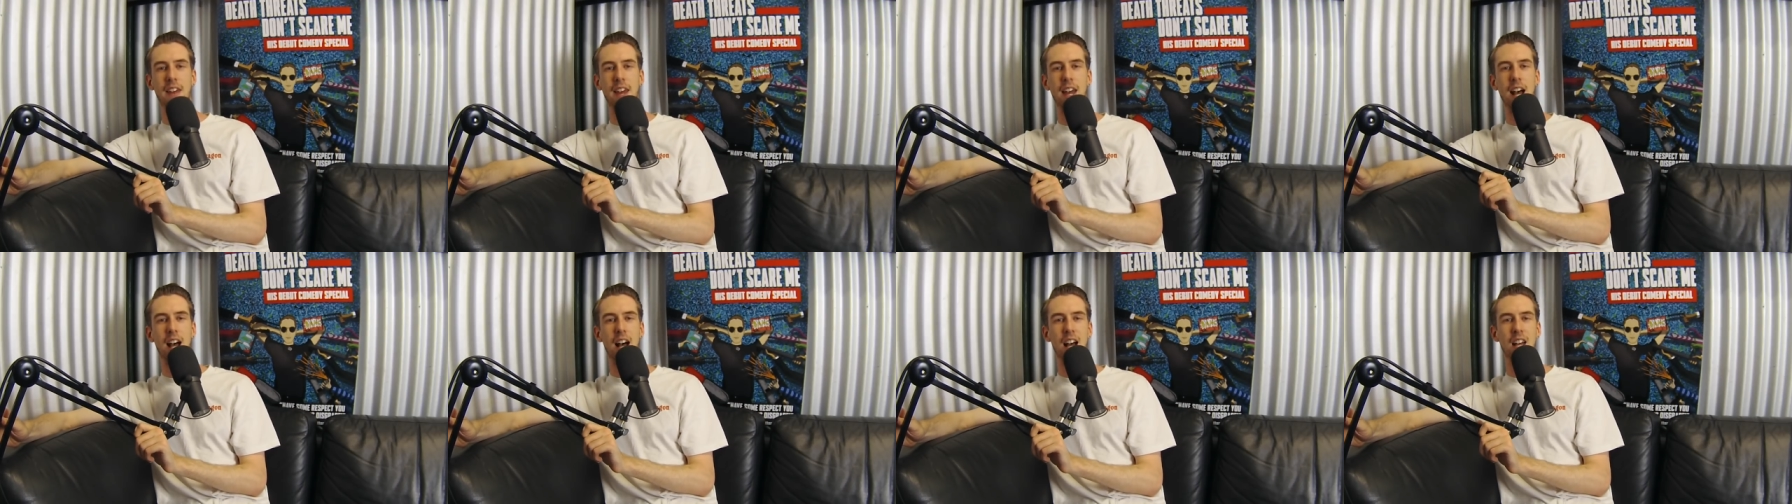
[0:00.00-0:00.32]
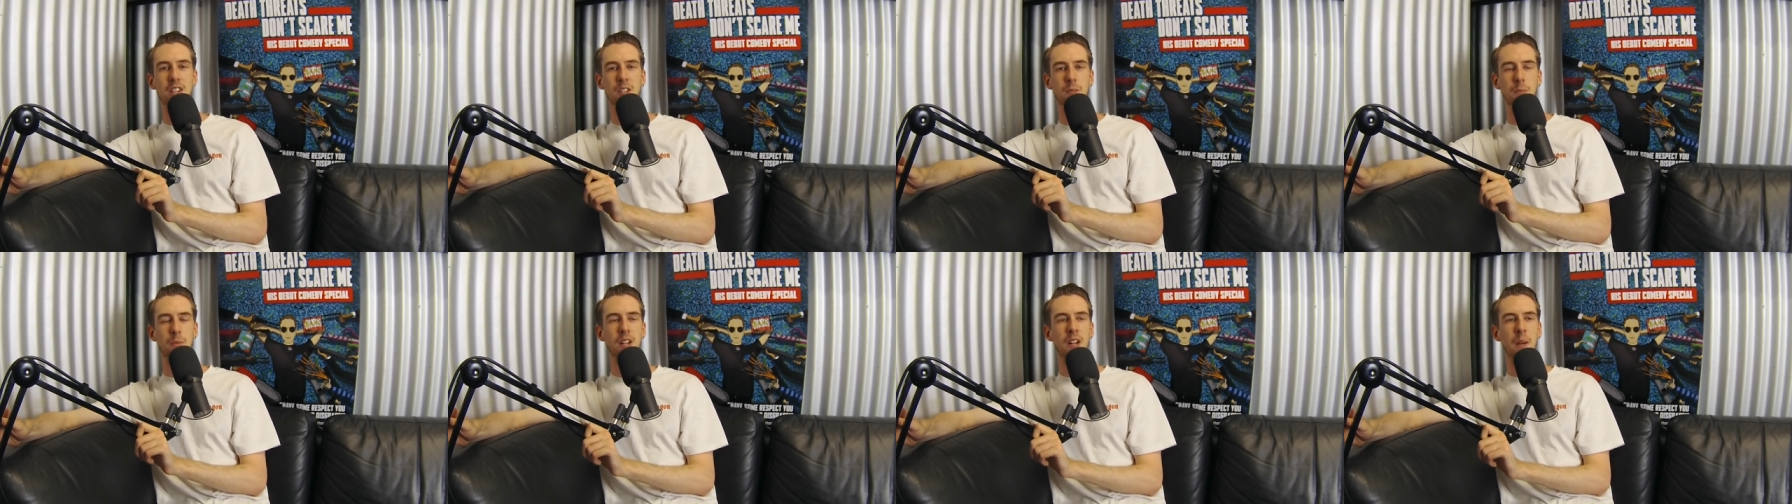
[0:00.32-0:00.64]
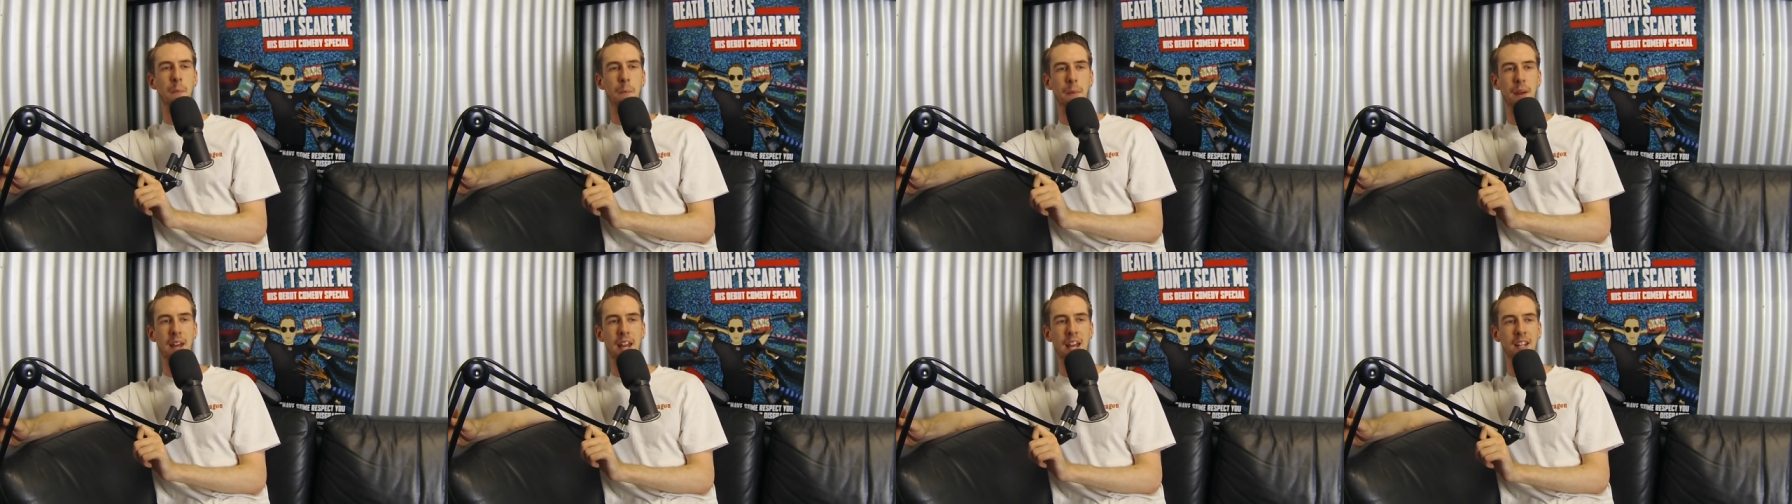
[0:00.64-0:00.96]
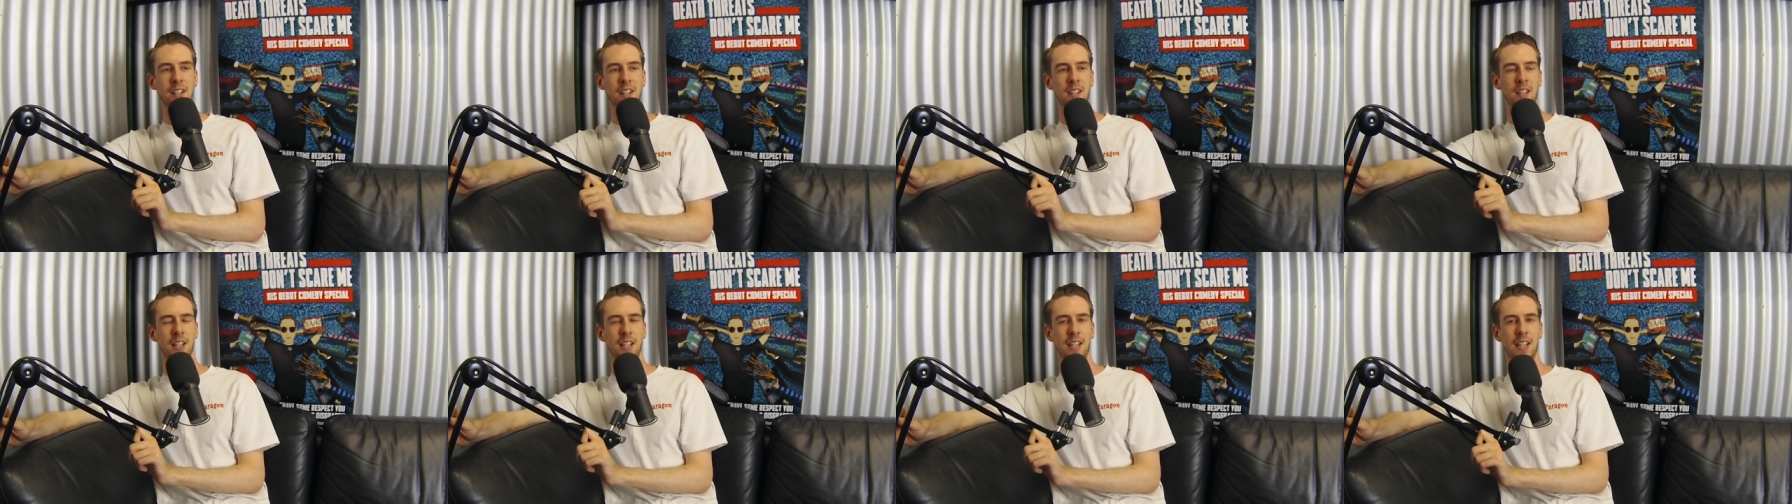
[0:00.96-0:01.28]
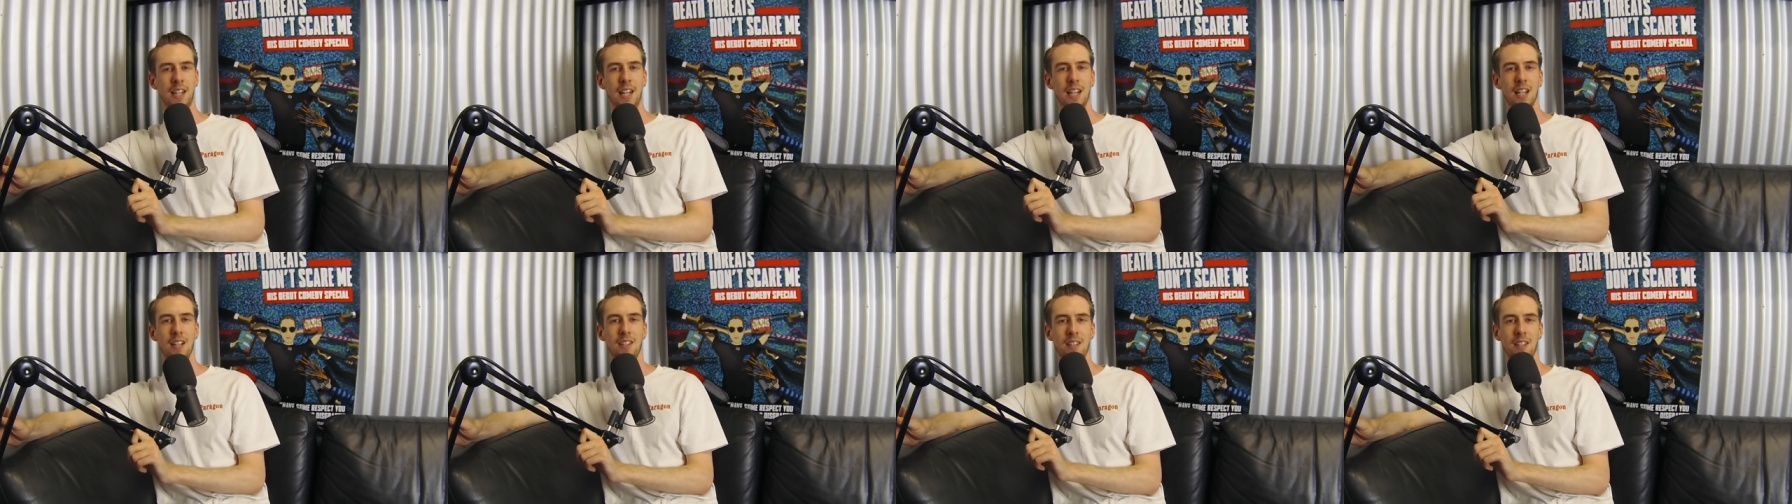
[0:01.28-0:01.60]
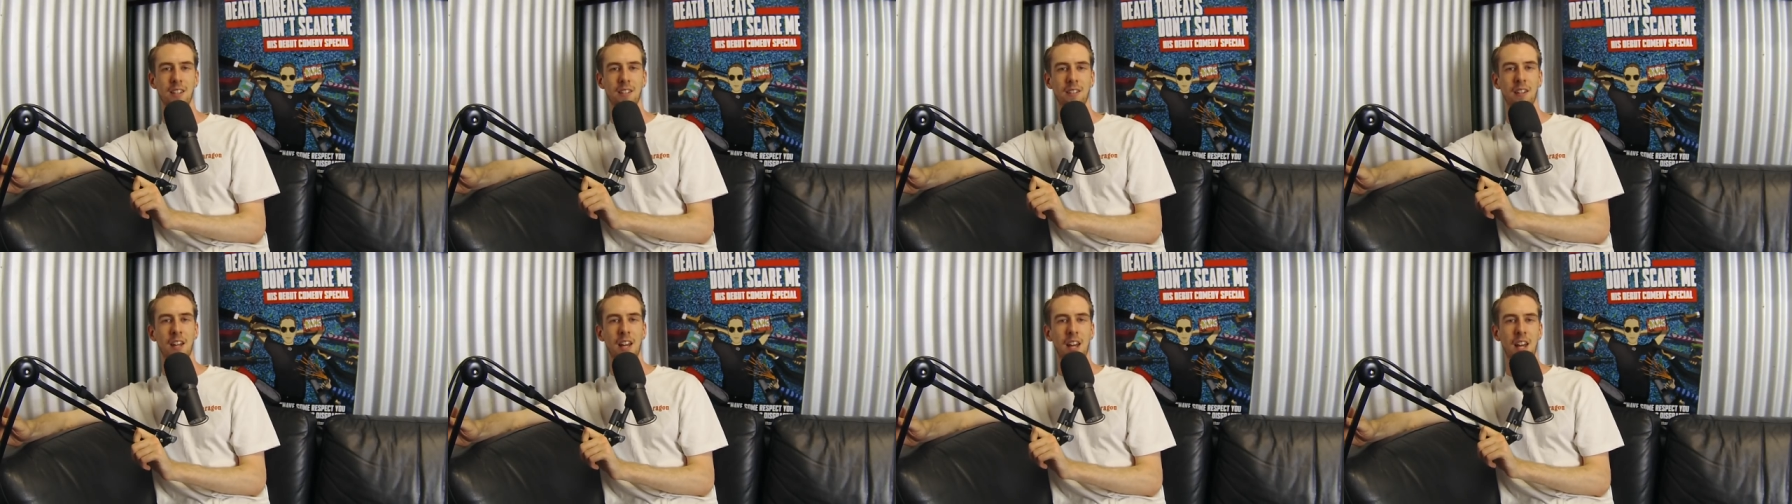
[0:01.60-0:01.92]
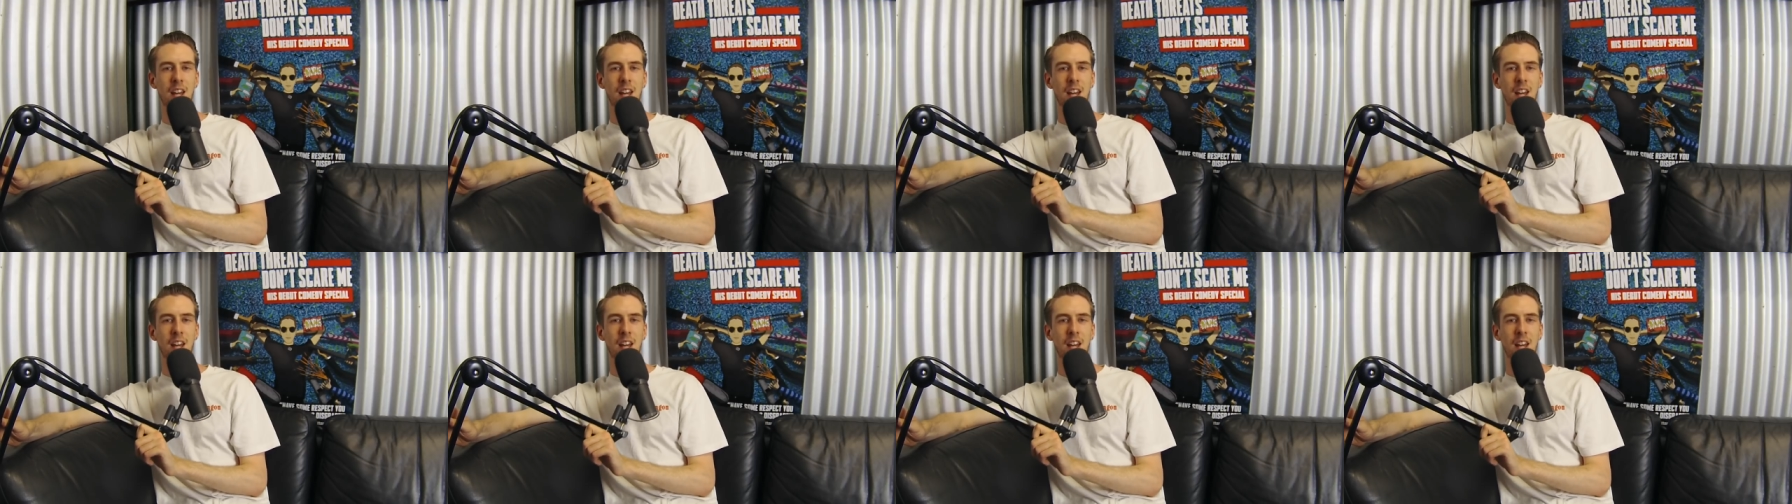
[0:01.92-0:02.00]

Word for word: their husband, abandon the kids, and